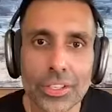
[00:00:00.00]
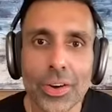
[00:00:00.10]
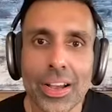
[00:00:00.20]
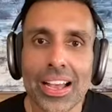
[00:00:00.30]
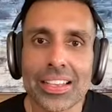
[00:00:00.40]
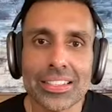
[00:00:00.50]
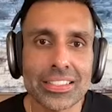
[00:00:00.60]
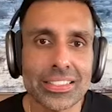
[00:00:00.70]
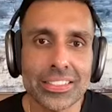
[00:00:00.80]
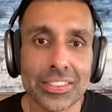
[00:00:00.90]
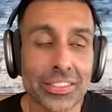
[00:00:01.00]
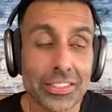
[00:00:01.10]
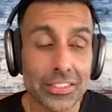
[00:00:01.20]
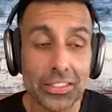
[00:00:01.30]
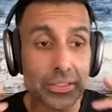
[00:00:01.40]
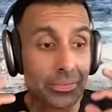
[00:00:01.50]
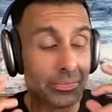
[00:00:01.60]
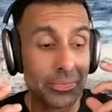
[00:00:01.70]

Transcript: you know, as you know, this is just